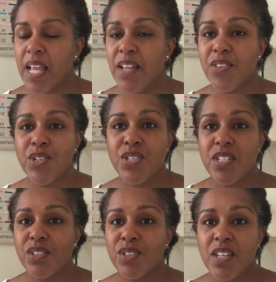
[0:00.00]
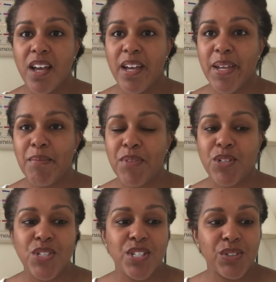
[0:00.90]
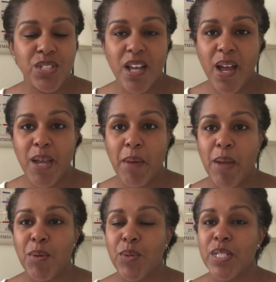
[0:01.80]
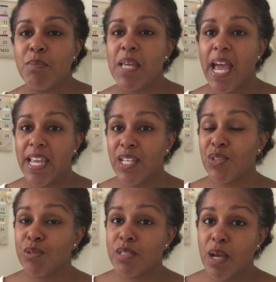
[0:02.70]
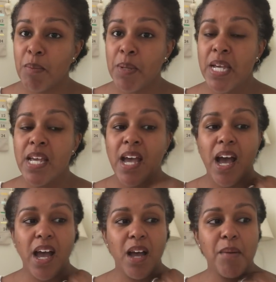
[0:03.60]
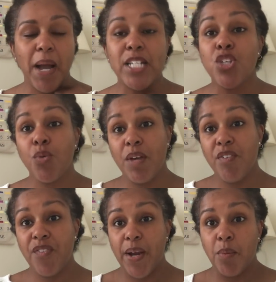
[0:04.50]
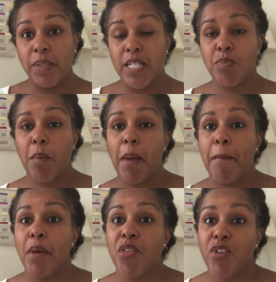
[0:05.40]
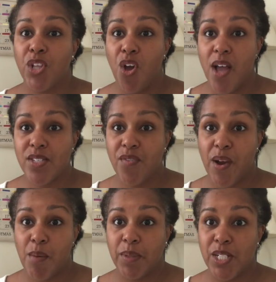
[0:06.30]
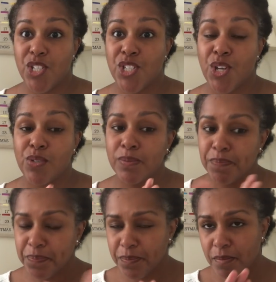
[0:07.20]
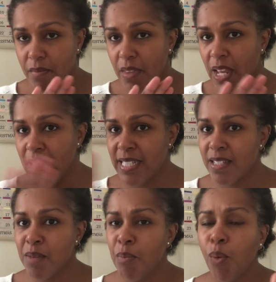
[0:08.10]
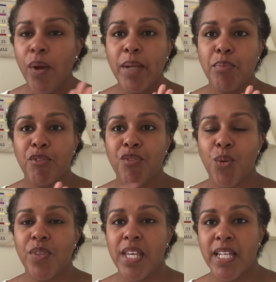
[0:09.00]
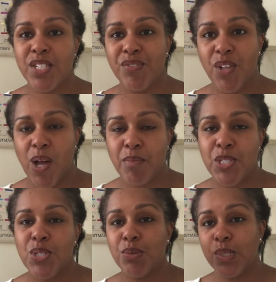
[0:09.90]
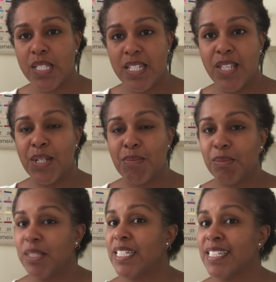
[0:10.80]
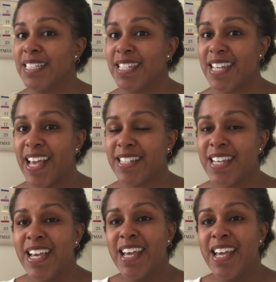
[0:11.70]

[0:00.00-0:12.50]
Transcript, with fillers: and there's still time. There's still time. I'm going to be hanging those up. Um, I don't have a fireplace, but my mother-in-law has a fireplace. So at some point before the end of Vlogmas, you will see the completed set